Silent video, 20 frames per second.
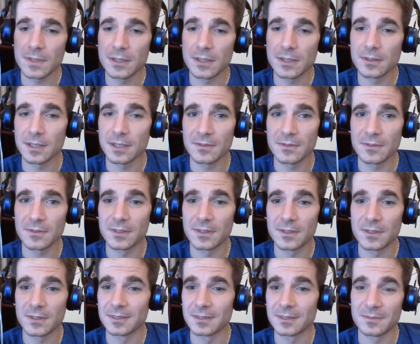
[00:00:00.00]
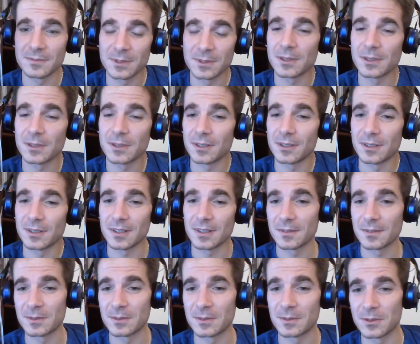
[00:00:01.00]
we don't have the core,
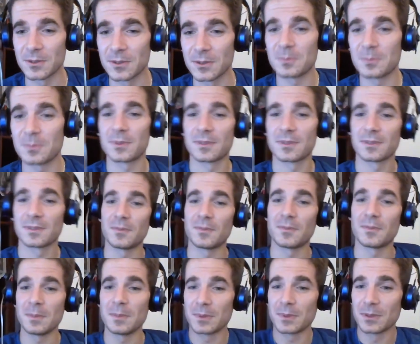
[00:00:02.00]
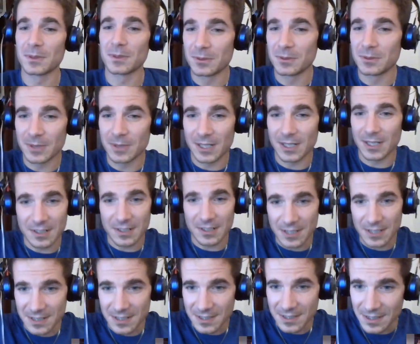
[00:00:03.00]
the group of people who are
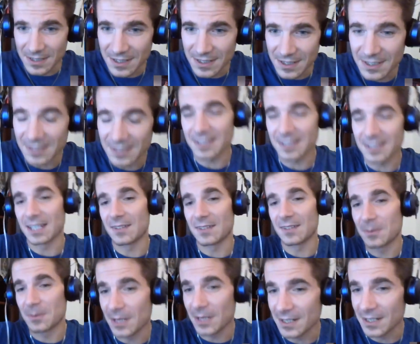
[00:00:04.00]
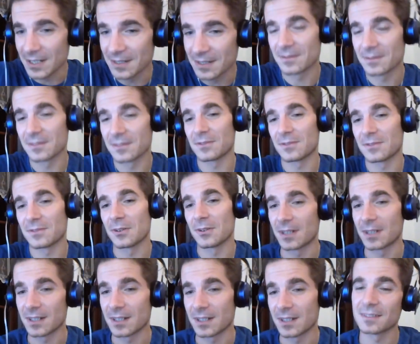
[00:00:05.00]
just leading everybody
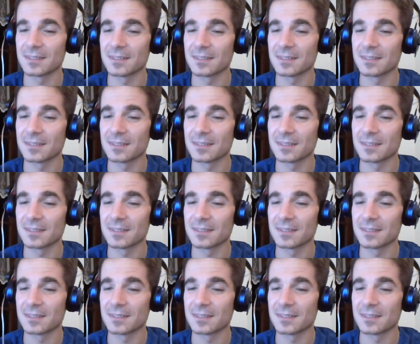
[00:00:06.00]
forward.